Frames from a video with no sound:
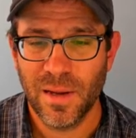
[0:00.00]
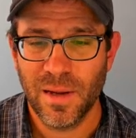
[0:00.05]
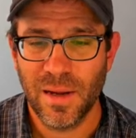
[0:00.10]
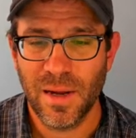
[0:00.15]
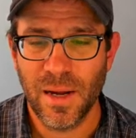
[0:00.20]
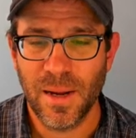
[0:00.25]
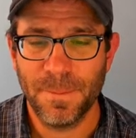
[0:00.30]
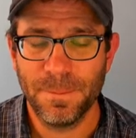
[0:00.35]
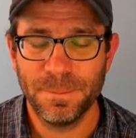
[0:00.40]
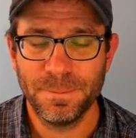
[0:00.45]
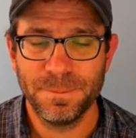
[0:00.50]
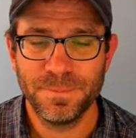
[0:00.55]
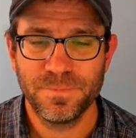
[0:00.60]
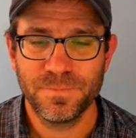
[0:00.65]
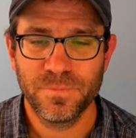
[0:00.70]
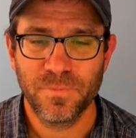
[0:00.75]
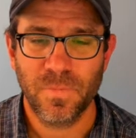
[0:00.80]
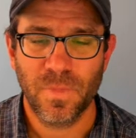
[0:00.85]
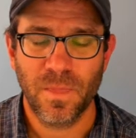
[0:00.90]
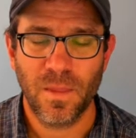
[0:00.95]
Um,
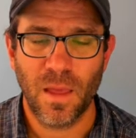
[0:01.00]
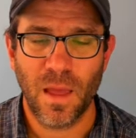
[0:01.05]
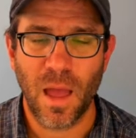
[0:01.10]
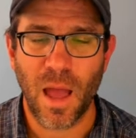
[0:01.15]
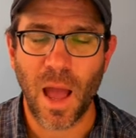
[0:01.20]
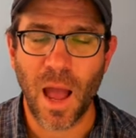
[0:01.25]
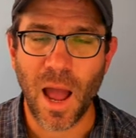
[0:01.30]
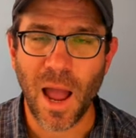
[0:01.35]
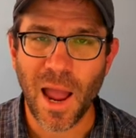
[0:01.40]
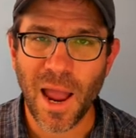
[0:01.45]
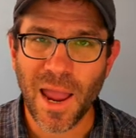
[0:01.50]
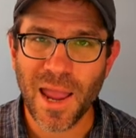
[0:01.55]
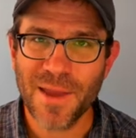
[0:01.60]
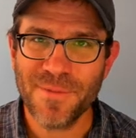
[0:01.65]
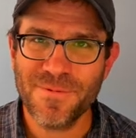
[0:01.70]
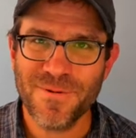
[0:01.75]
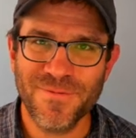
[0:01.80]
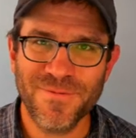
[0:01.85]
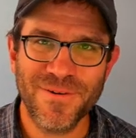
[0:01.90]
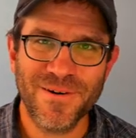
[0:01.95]
I
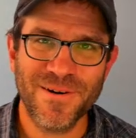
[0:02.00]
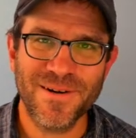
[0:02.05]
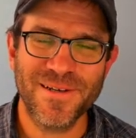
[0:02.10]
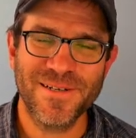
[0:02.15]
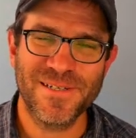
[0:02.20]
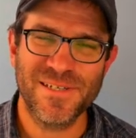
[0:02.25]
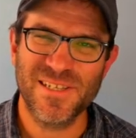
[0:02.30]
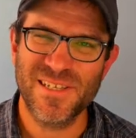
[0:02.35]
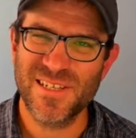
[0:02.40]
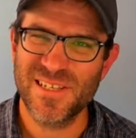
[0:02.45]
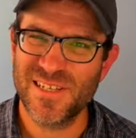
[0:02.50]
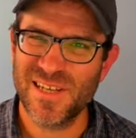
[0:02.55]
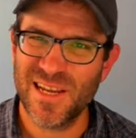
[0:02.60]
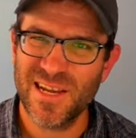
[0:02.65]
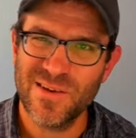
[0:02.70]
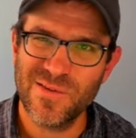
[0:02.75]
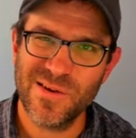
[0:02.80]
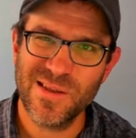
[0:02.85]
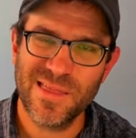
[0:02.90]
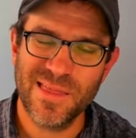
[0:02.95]
prefer to just
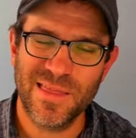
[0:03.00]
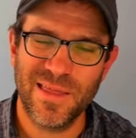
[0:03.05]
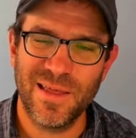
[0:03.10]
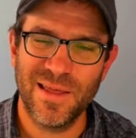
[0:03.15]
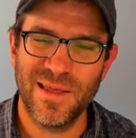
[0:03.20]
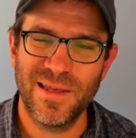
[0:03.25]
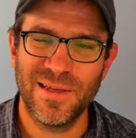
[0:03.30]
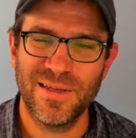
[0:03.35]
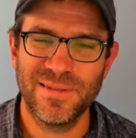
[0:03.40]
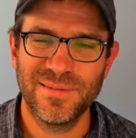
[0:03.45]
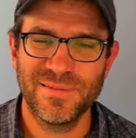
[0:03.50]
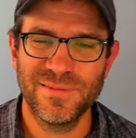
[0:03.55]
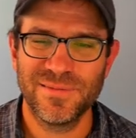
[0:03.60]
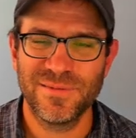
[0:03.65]
stick with uh,